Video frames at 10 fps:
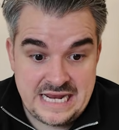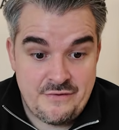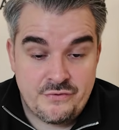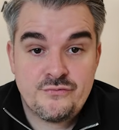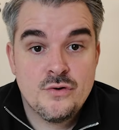
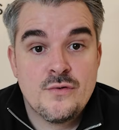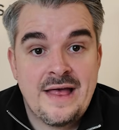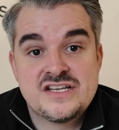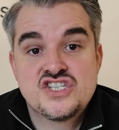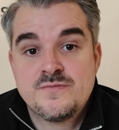get through
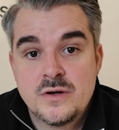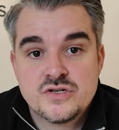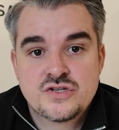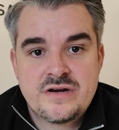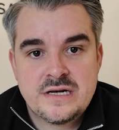that
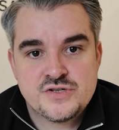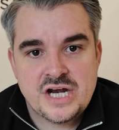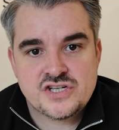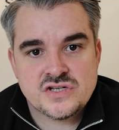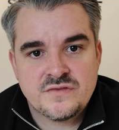smokescreen
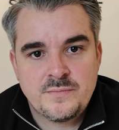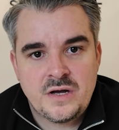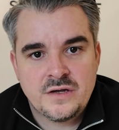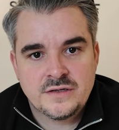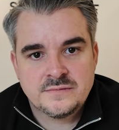objection of the
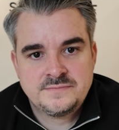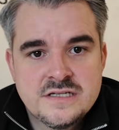partner.